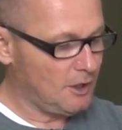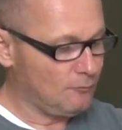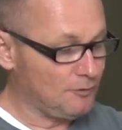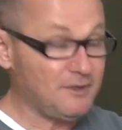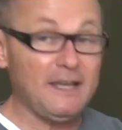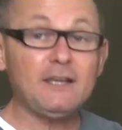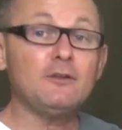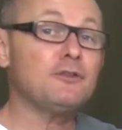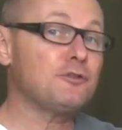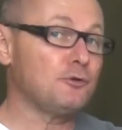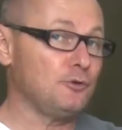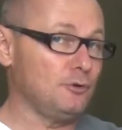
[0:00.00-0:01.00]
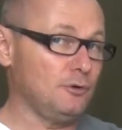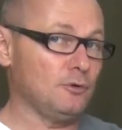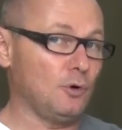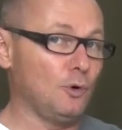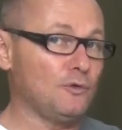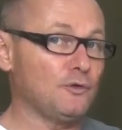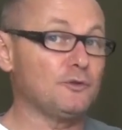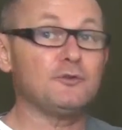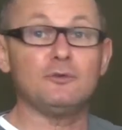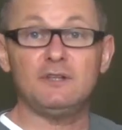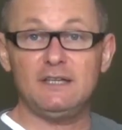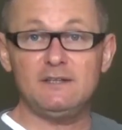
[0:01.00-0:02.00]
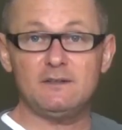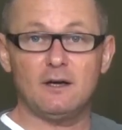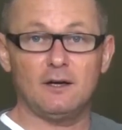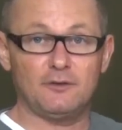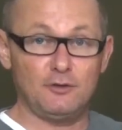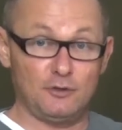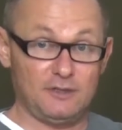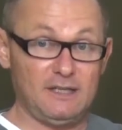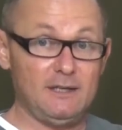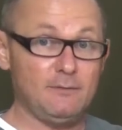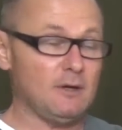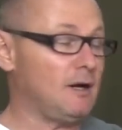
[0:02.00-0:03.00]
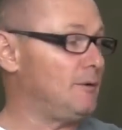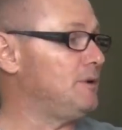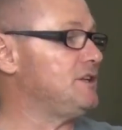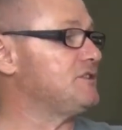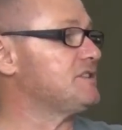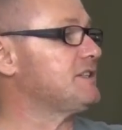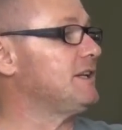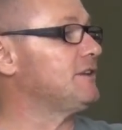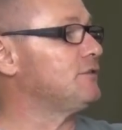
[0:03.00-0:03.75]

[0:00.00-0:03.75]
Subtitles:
will take you through also to D, to your D major scale.